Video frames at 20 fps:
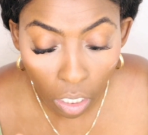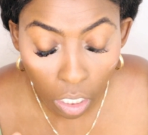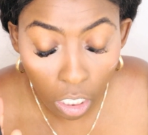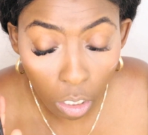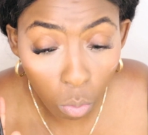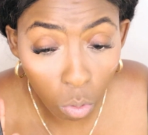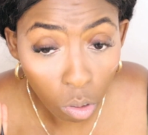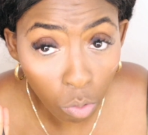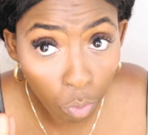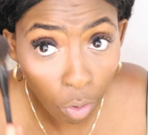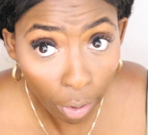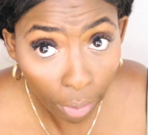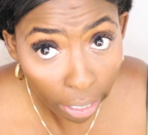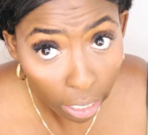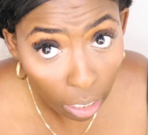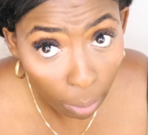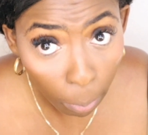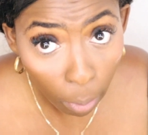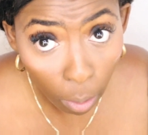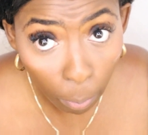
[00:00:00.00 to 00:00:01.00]
he was very
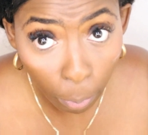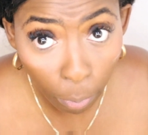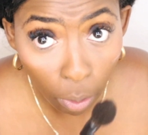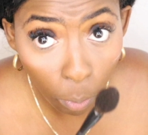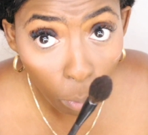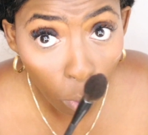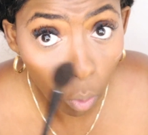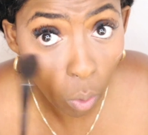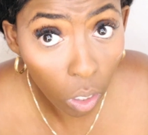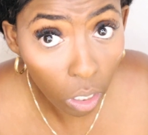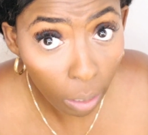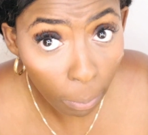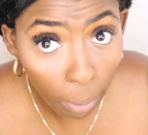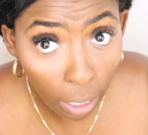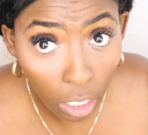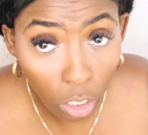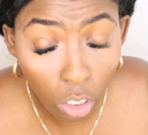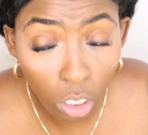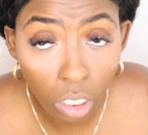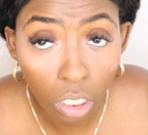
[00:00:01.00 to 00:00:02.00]
inappropriate with all the
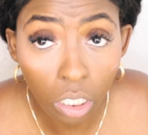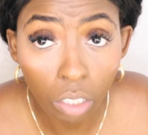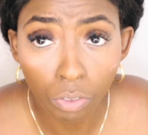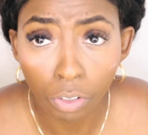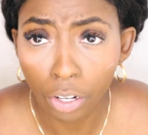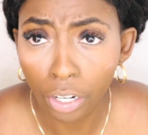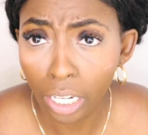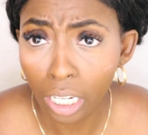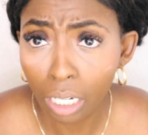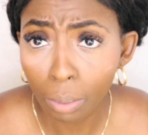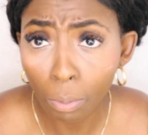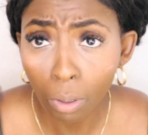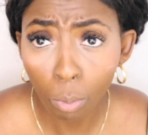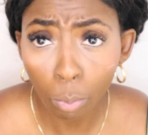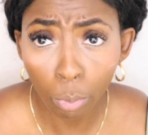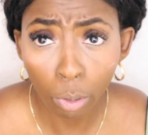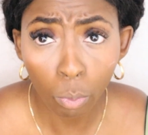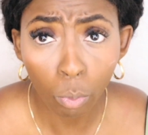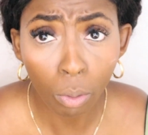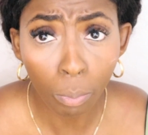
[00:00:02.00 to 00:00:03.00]
patients, very
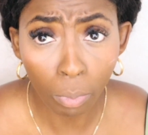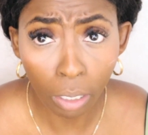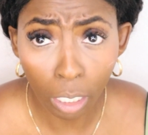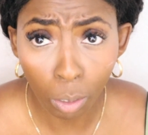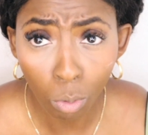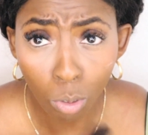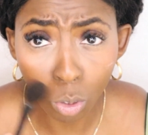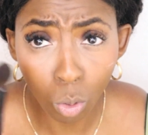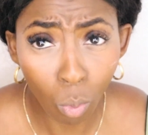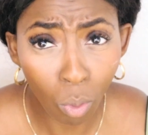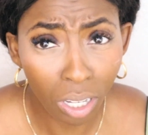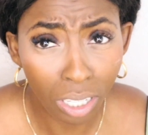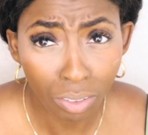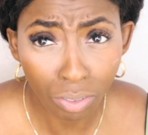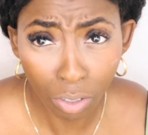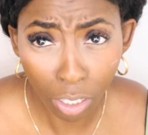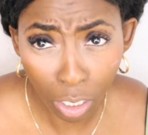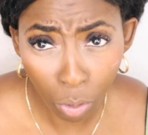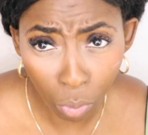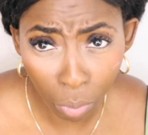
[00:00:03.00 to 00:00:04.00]
inappropriate with me, was always
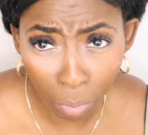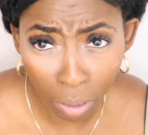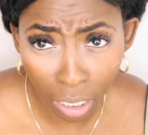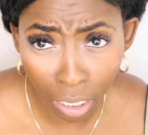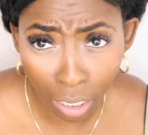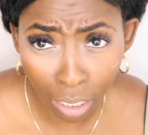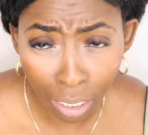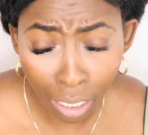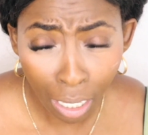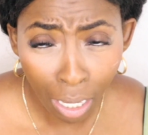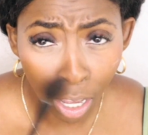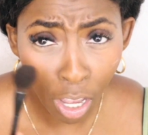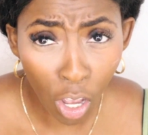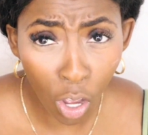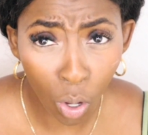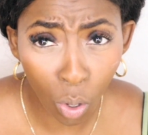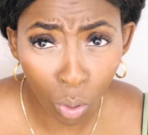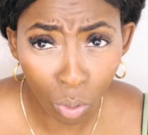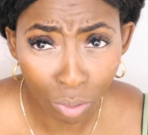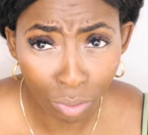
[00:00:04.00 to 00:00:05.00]
flirting with me,
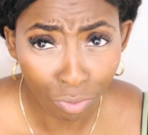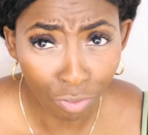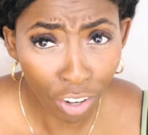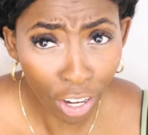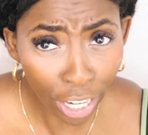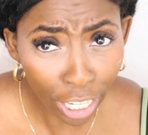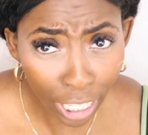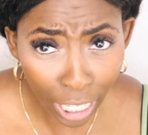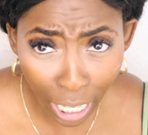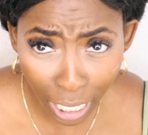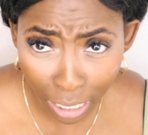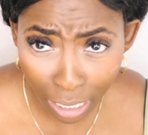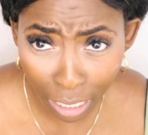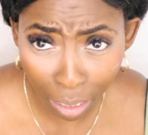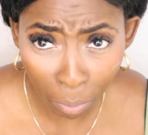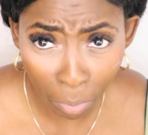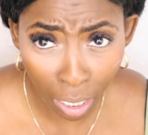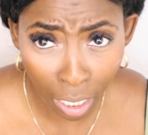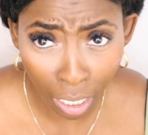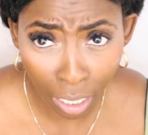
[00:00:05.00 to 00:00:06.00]
very
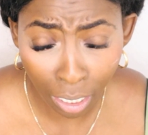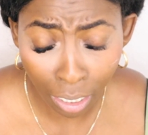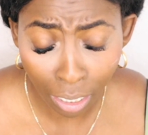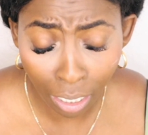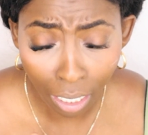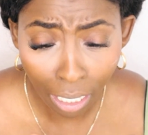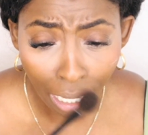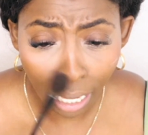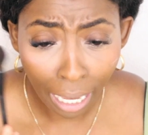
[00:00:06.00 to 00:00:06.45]
nasty man.